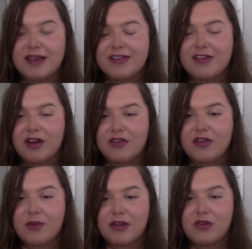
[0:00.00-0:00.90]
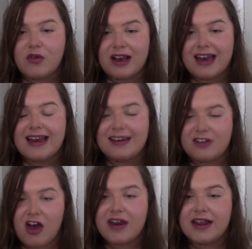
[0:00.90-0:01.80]
inside of you when you're clearly
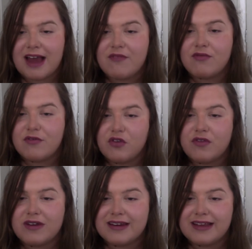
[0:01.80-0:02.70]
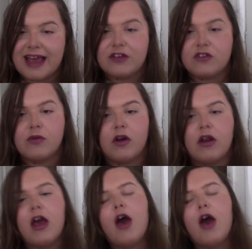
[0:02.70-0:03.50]
turning left with your indicator on.